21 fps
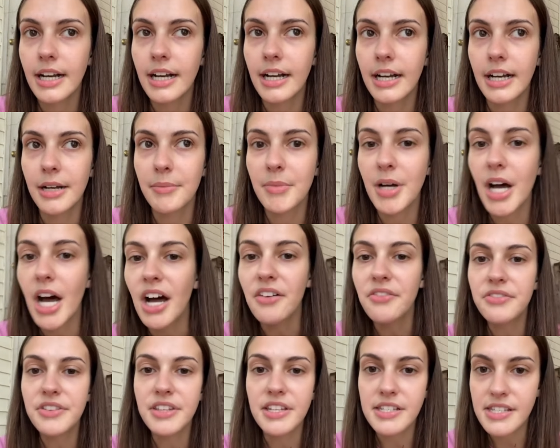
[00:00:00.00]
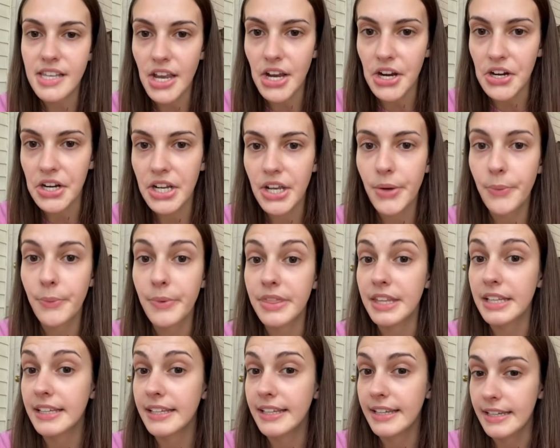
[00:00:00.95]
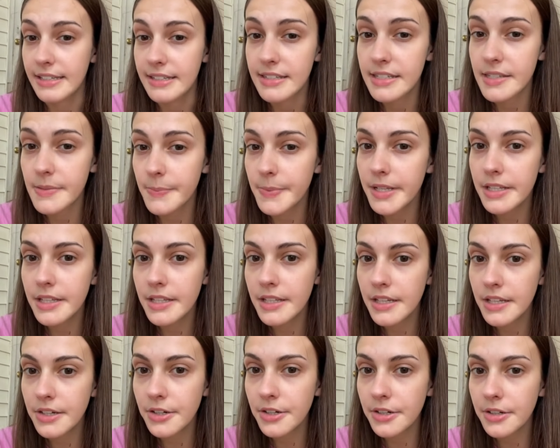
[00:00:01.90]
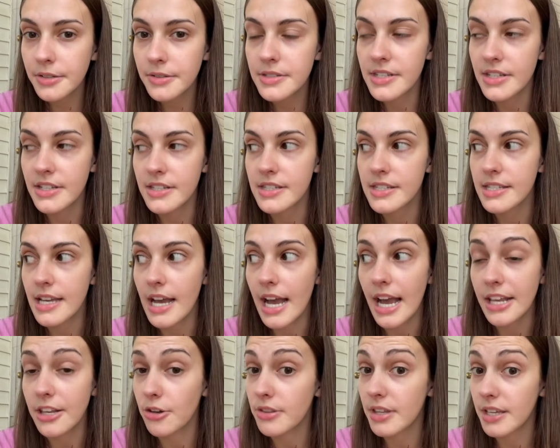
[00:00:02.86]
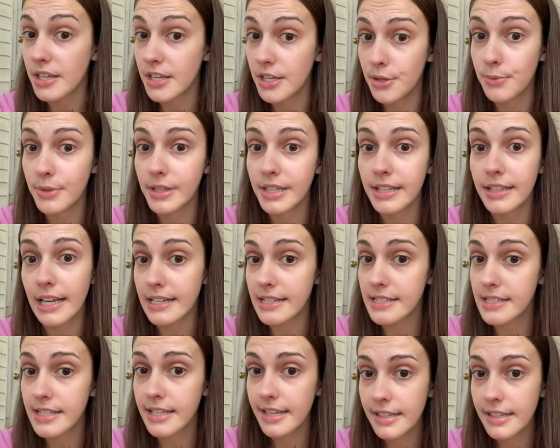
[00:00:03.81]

of this area with the kittens being here, since I know that he really likes the